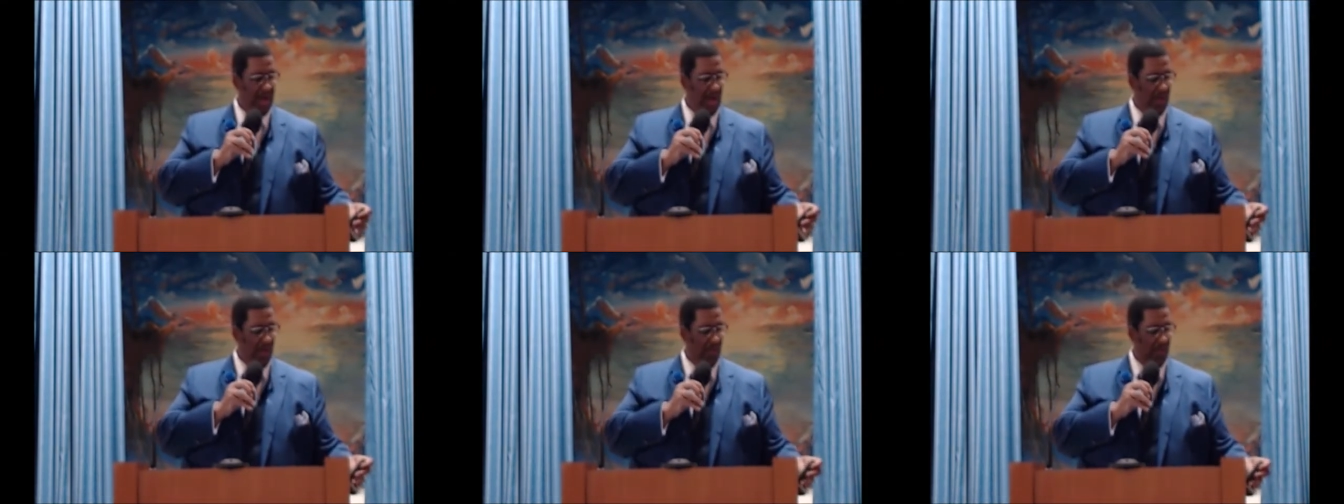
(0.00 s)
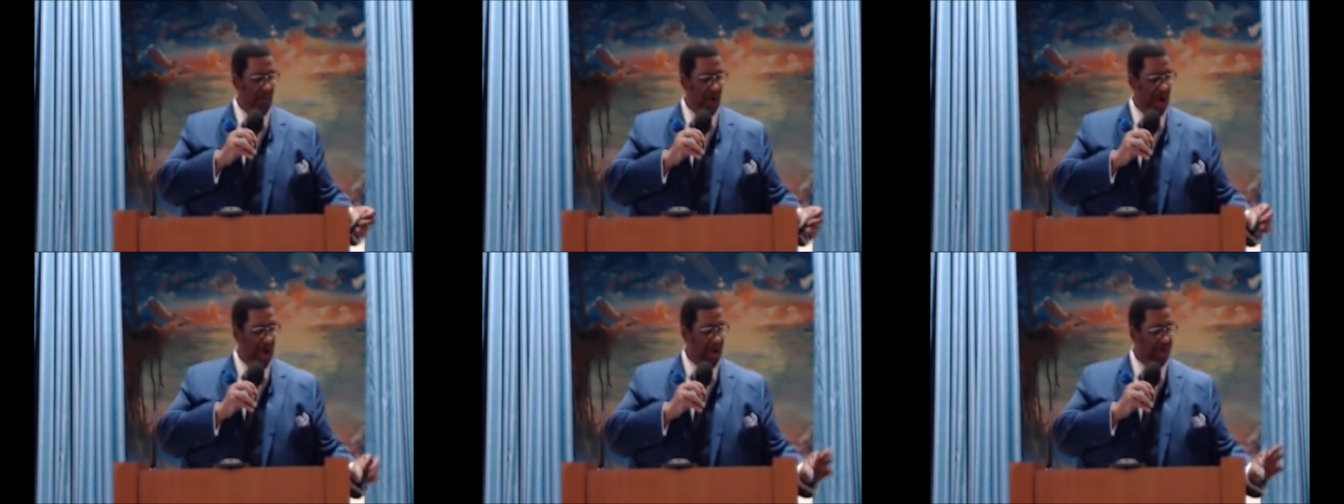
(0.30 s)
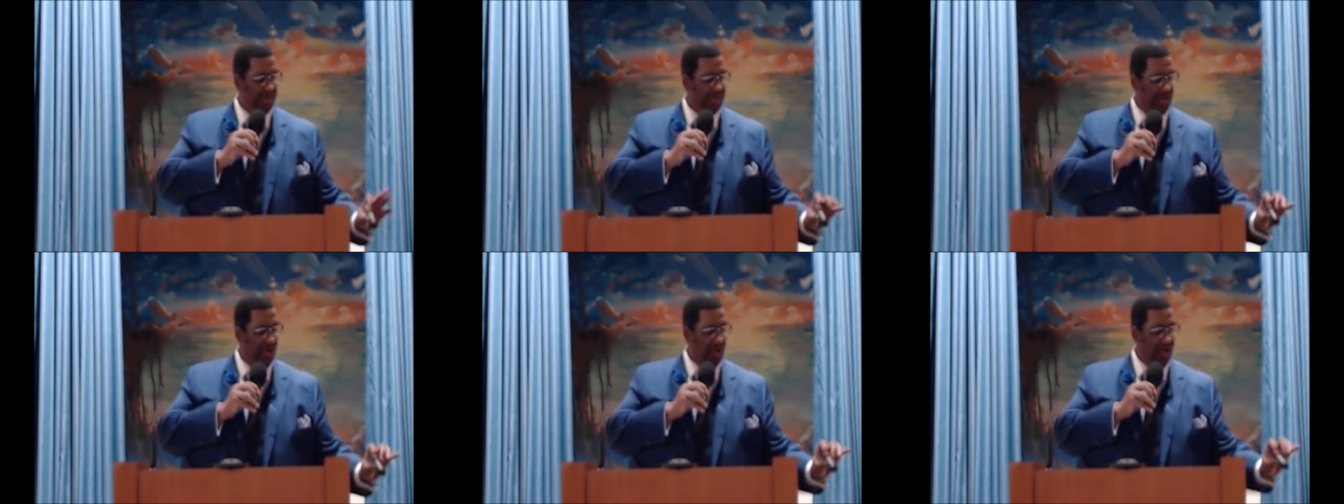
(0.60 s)
We were
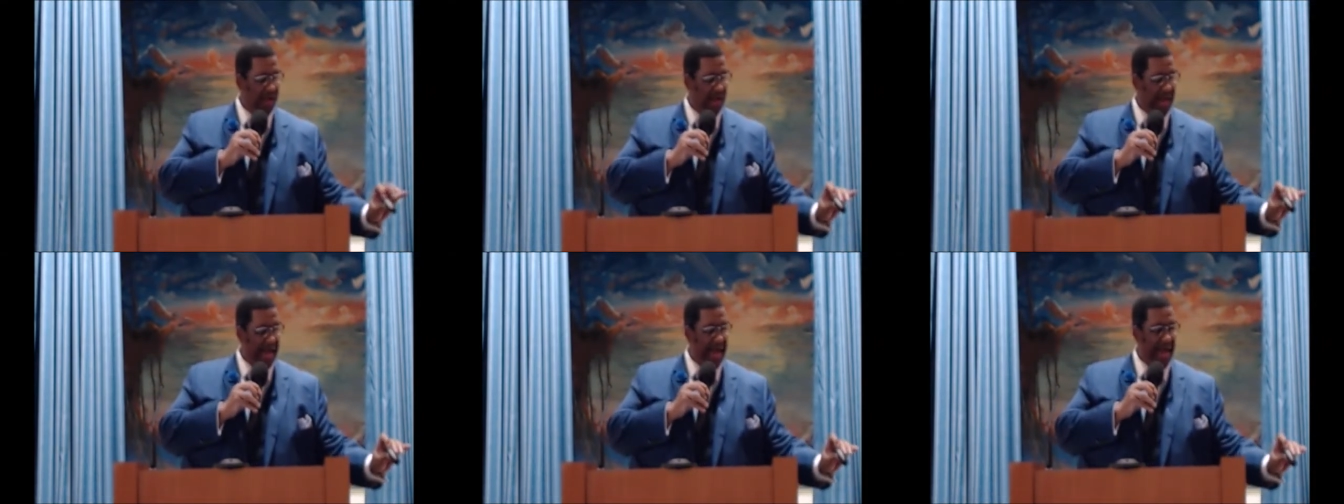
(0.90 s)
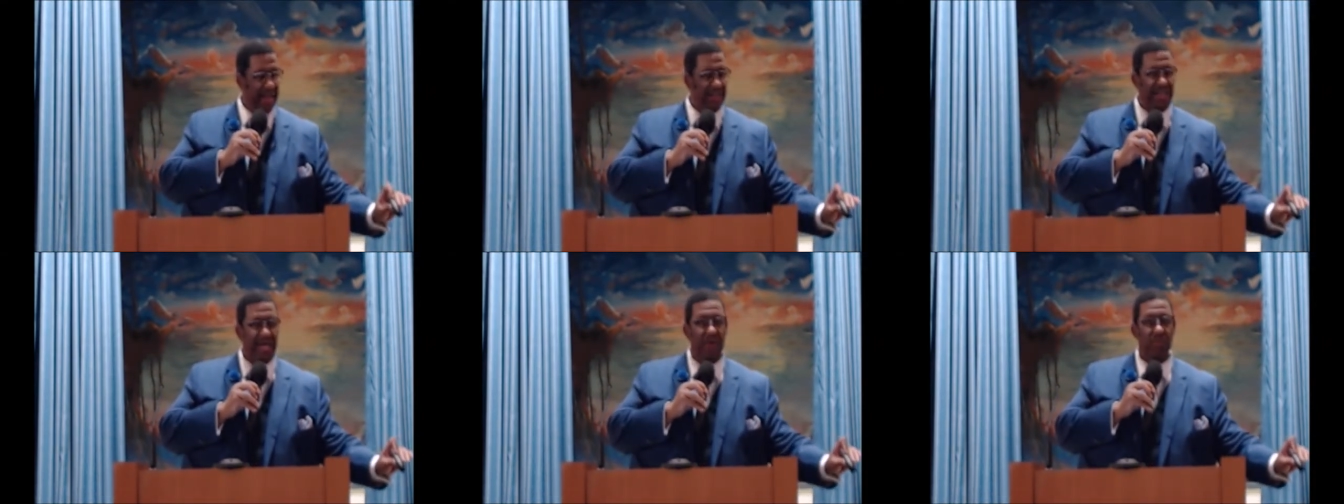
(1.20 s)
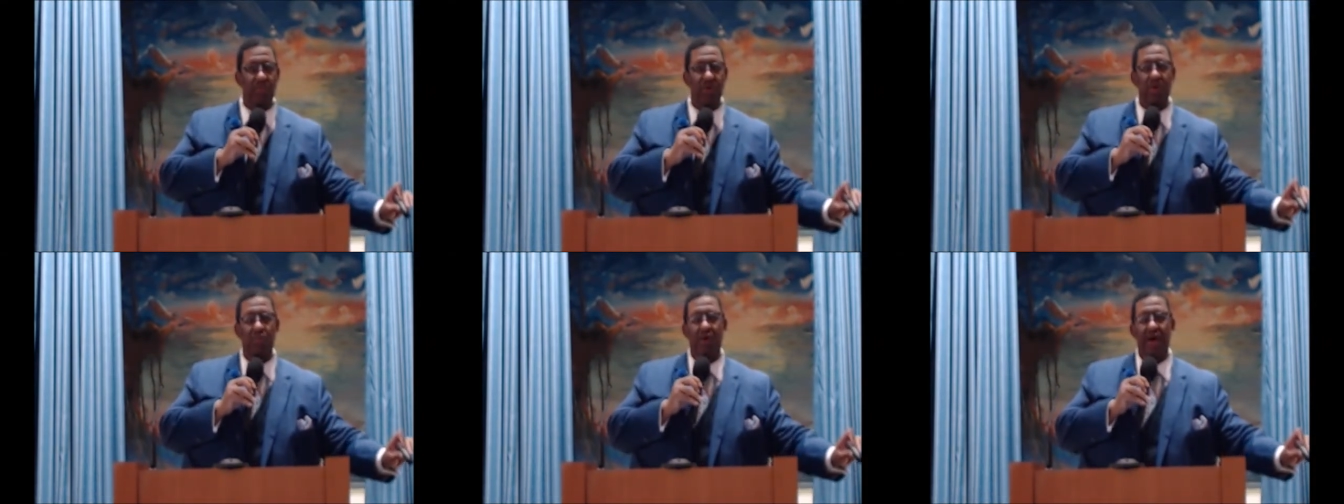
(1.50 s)
also glad
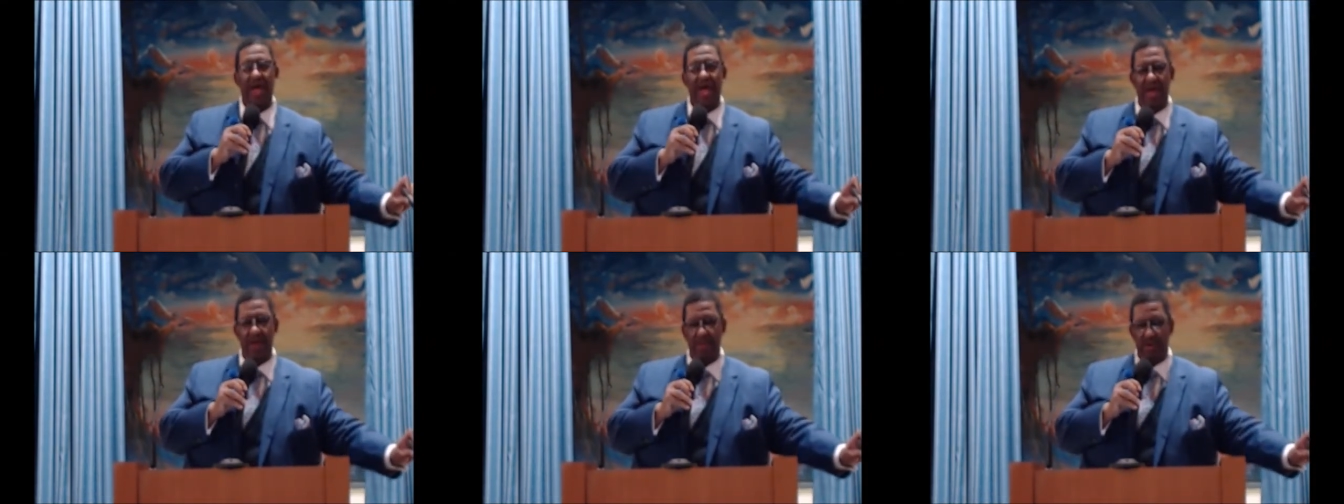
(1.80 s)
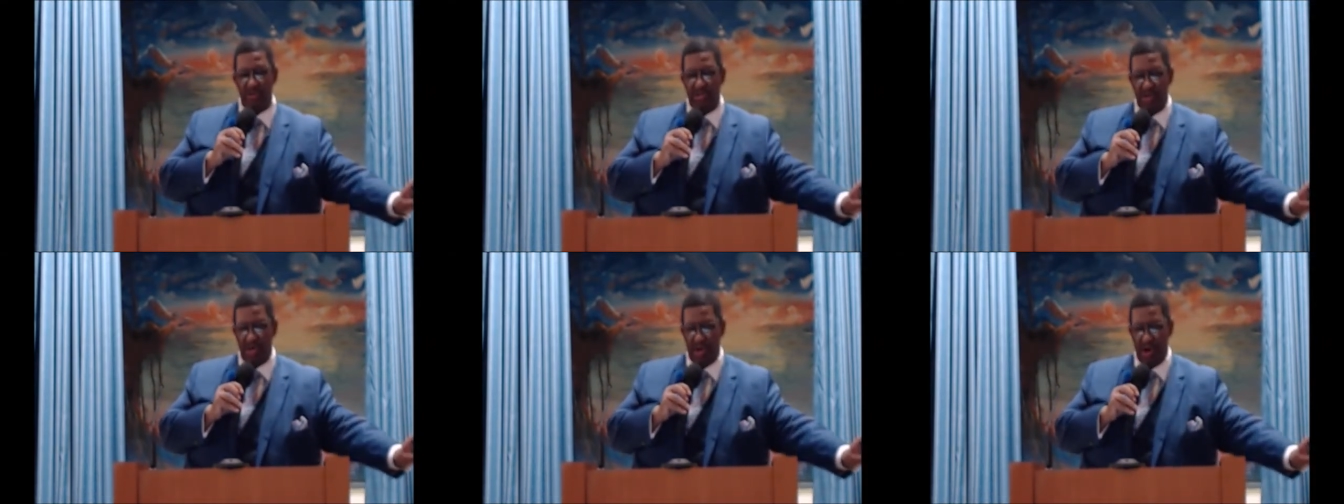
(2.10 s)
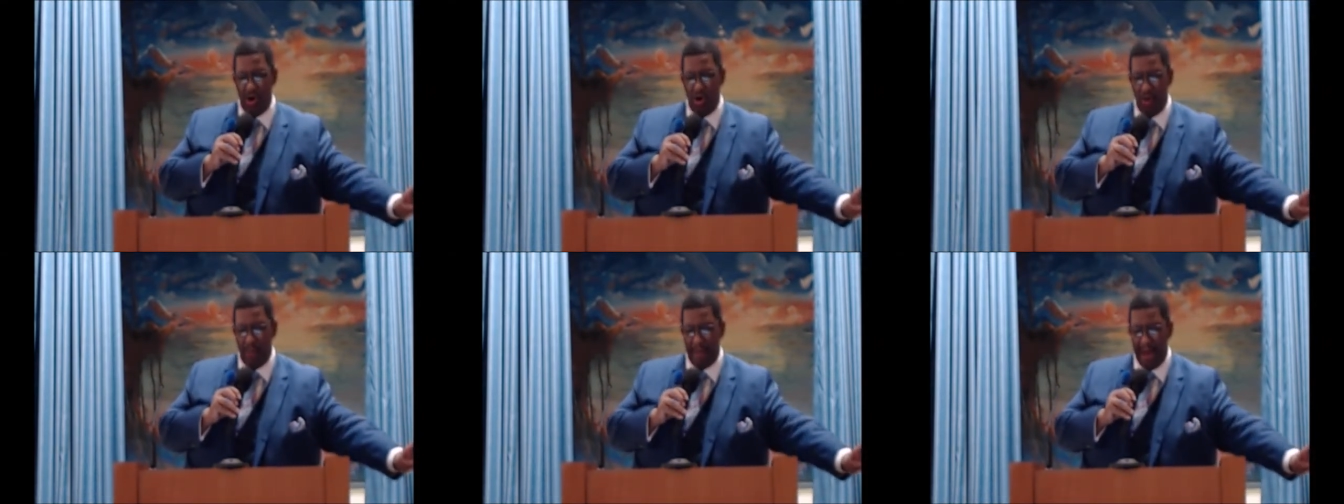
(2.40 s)
that we were able to
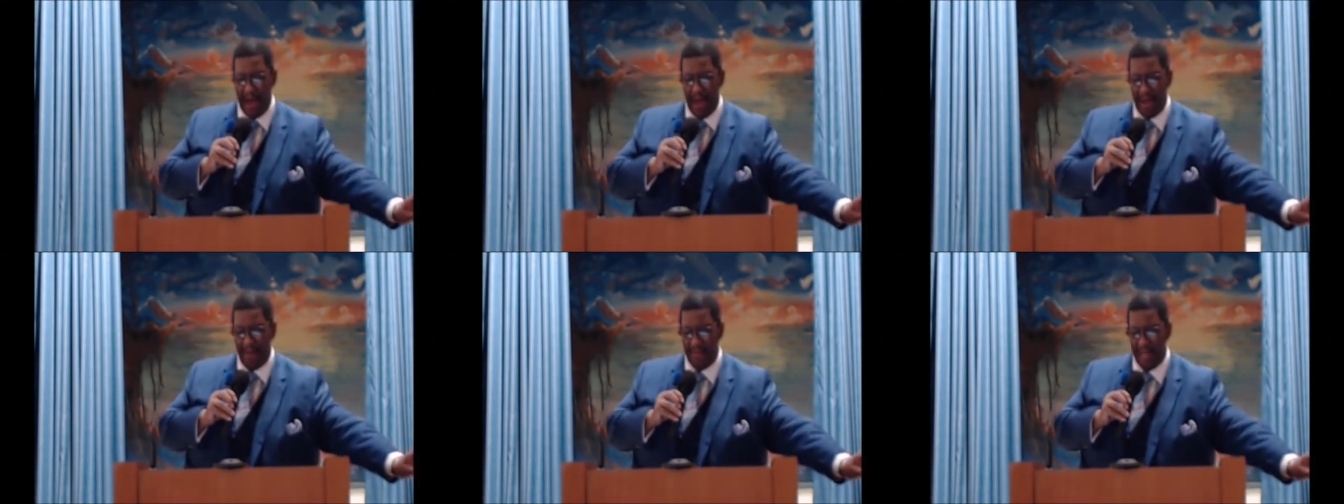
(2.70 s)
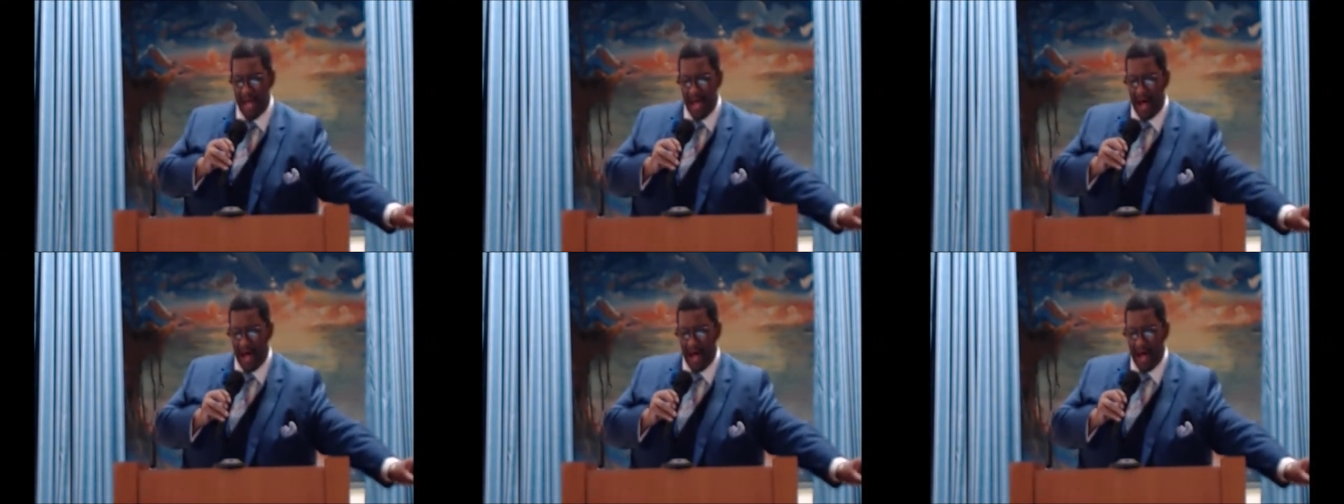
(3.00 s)
go by